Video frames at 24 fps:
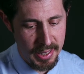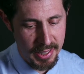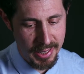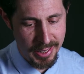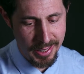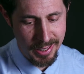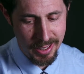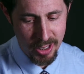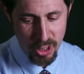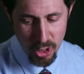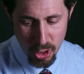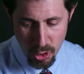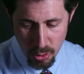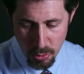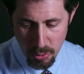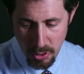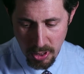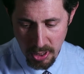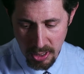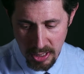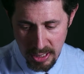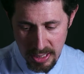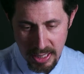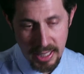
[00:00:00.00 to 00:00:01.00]
in
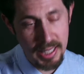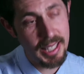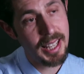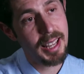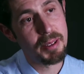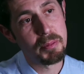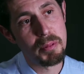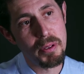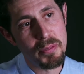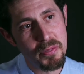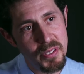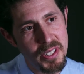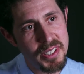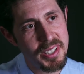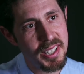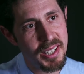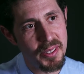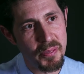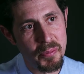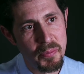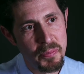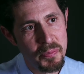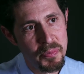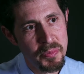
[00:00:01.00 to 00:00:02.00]
Newark, and they came to visit.
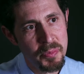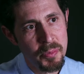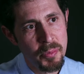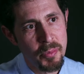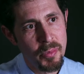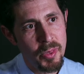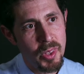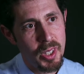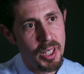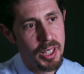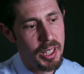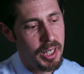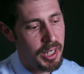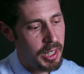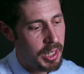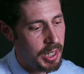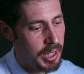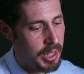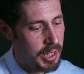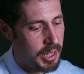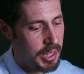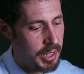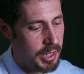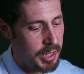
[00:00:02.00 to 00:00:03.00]

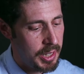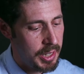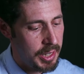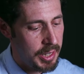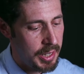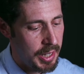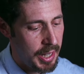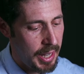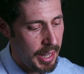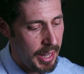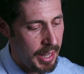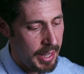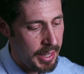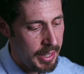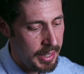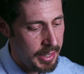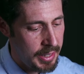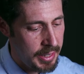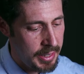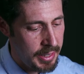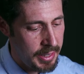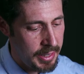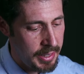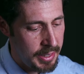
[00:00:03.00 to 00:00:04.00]

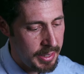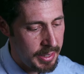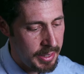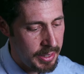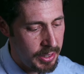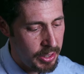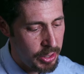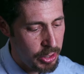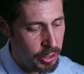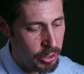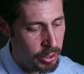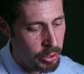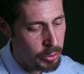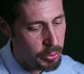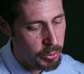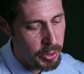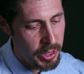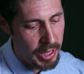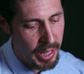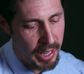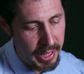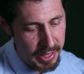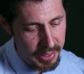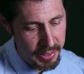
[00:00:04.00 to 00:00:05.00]
And we
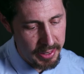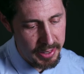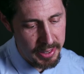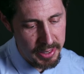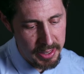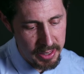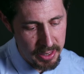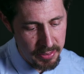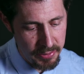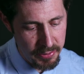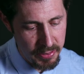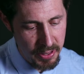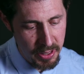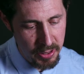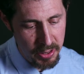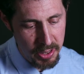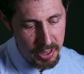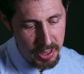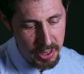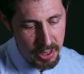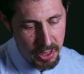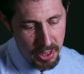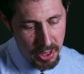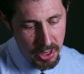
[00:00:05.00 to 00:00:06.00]
had a
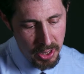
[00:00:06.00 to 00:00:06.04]
very